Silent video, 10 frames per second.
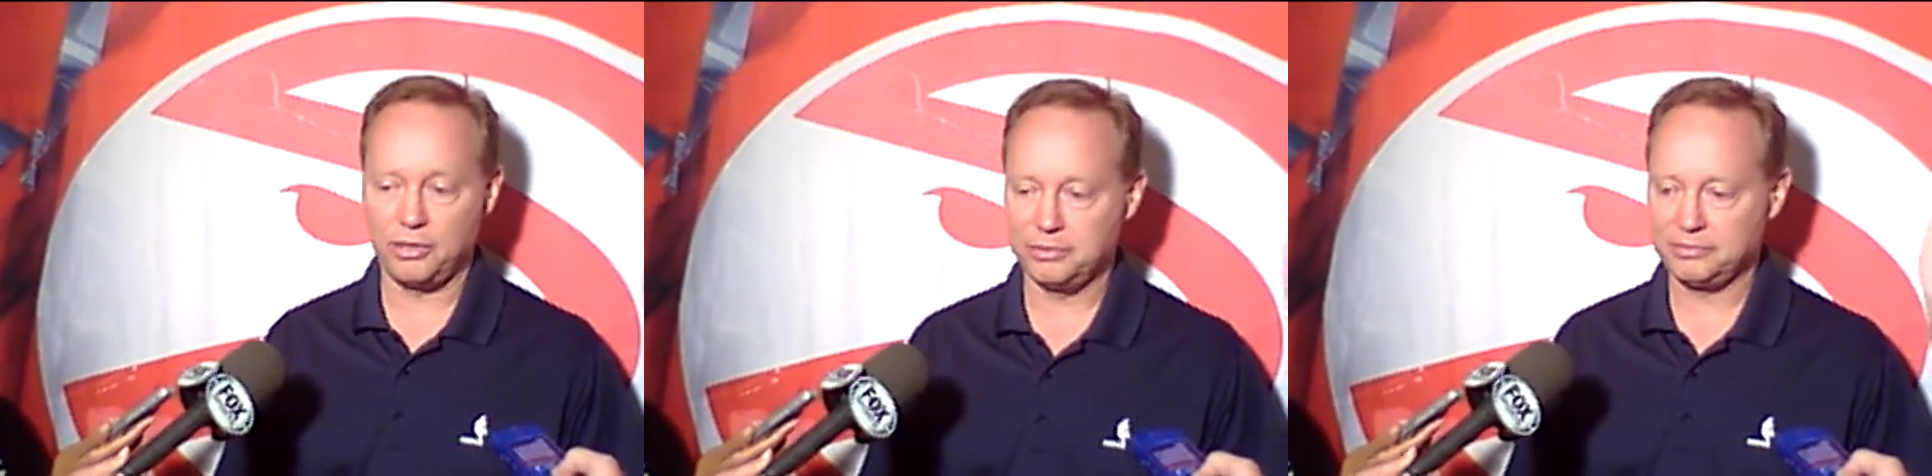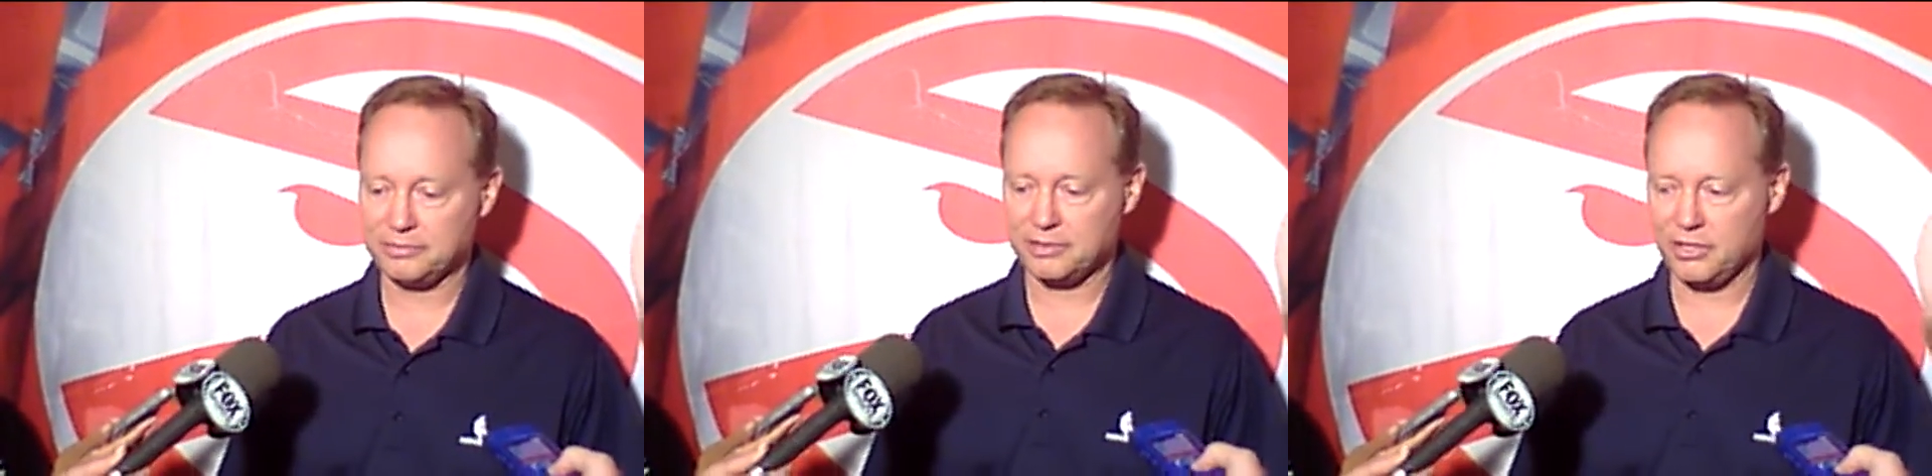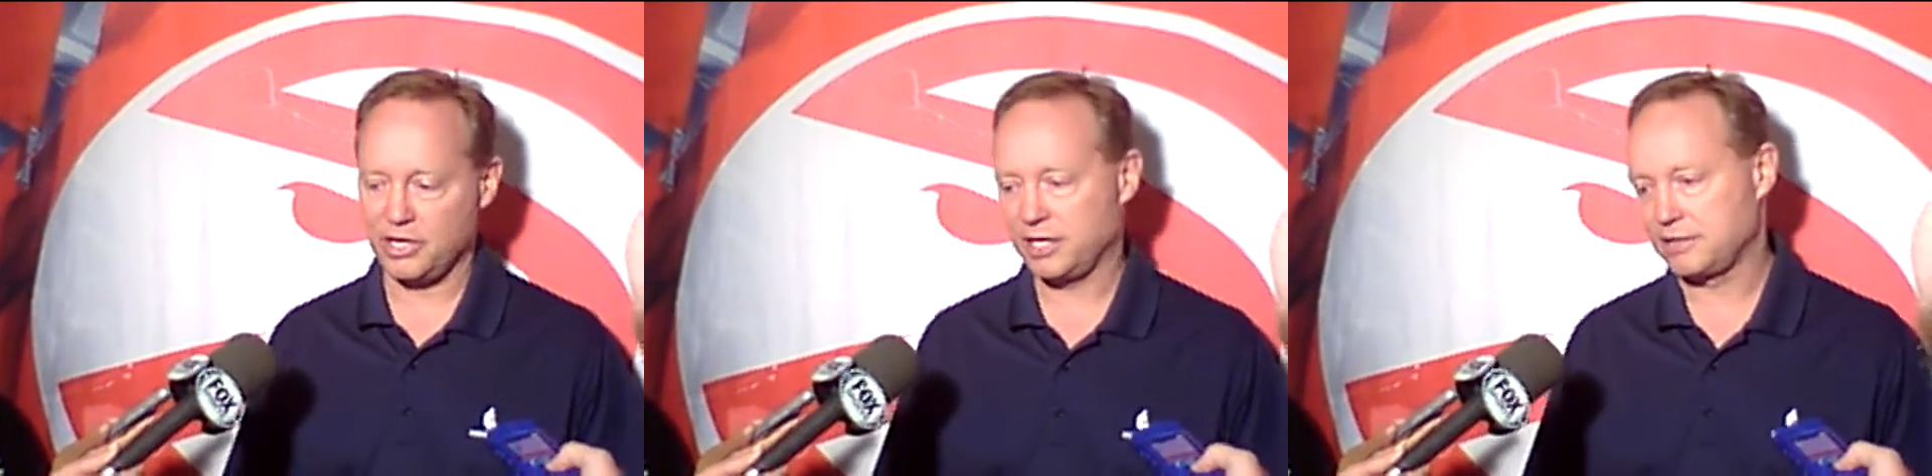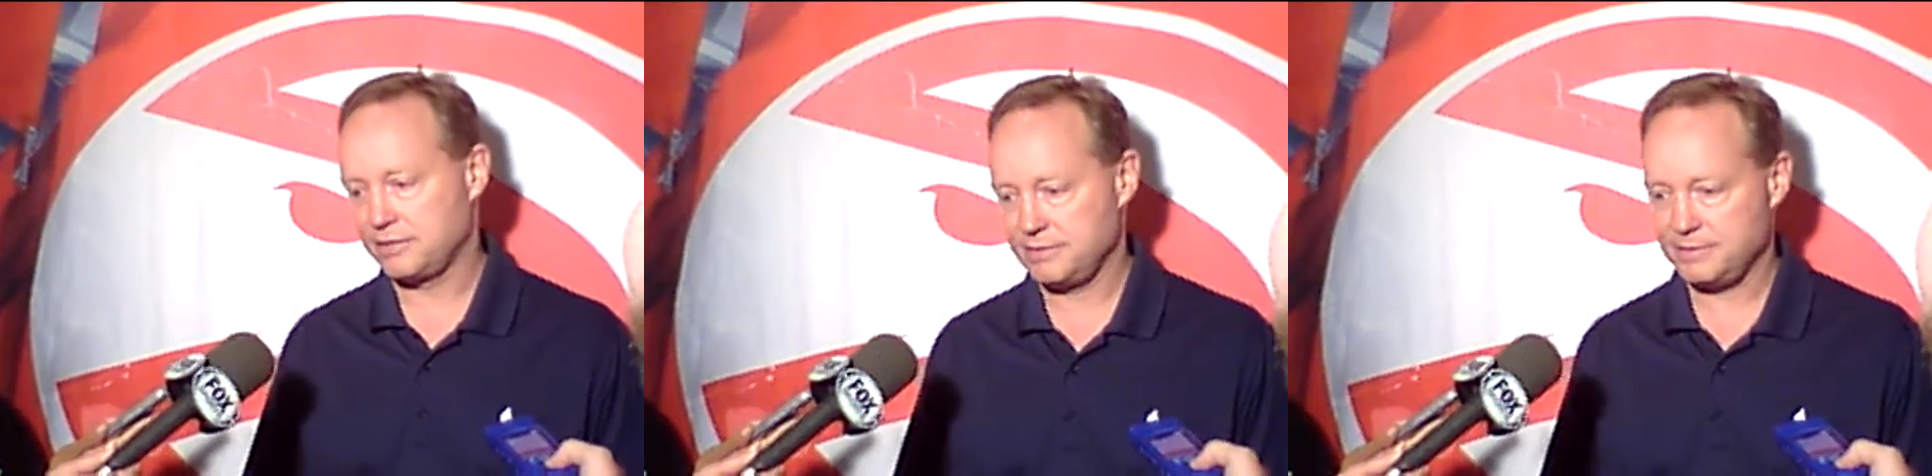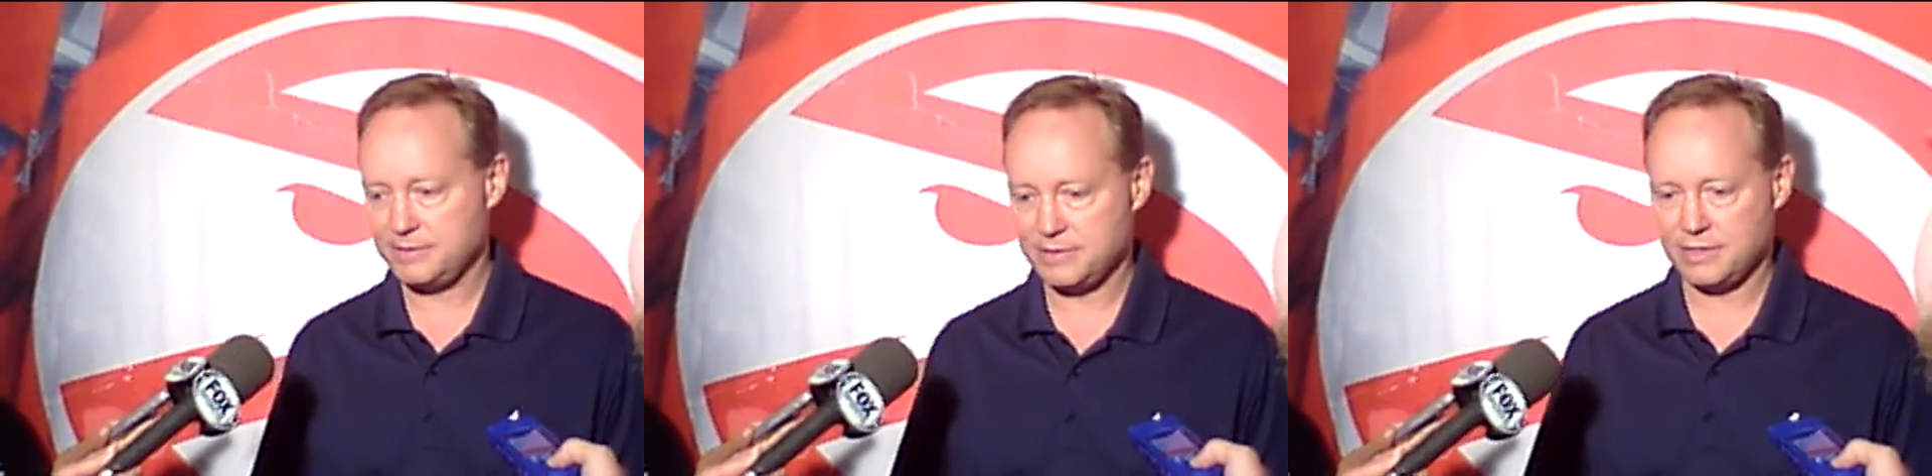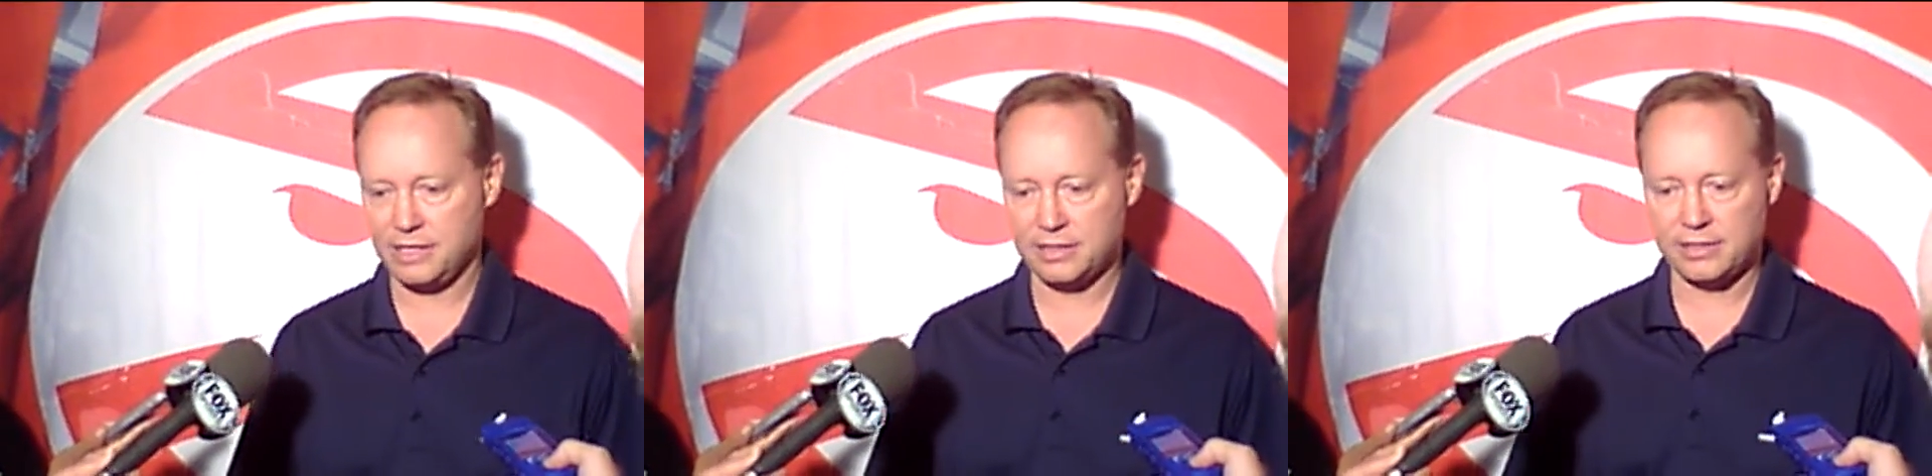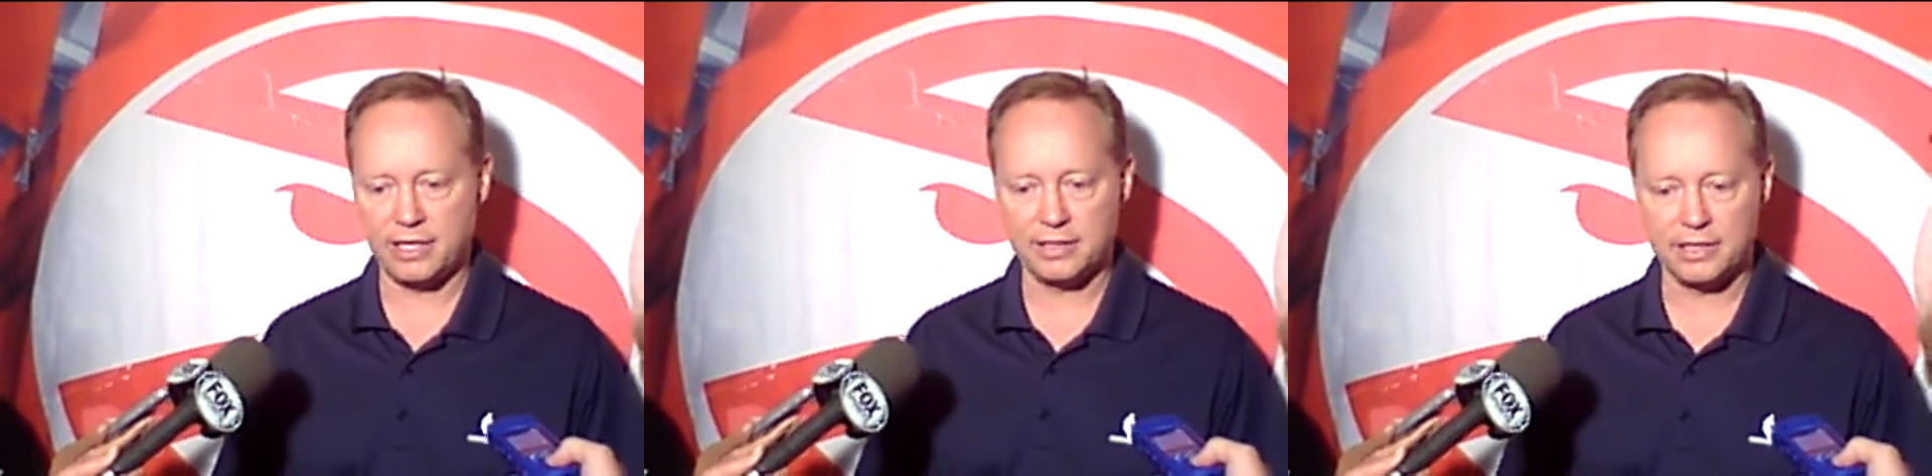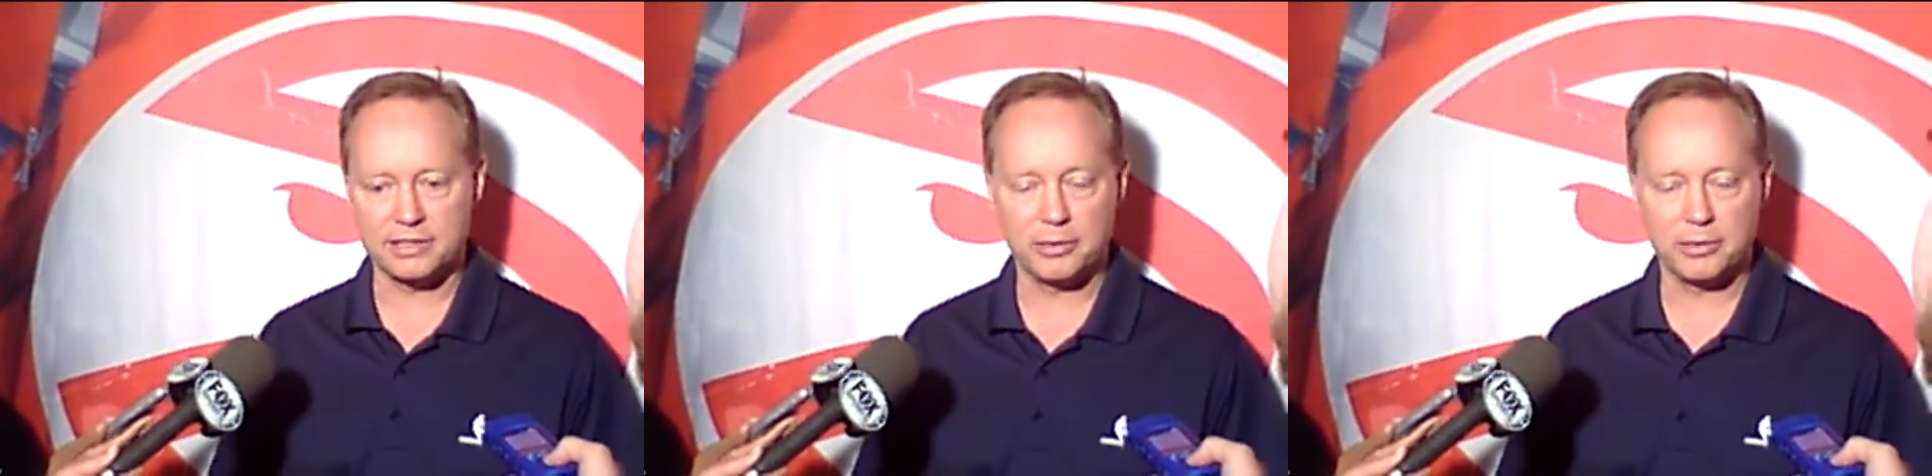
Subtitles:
you know, he said he thinks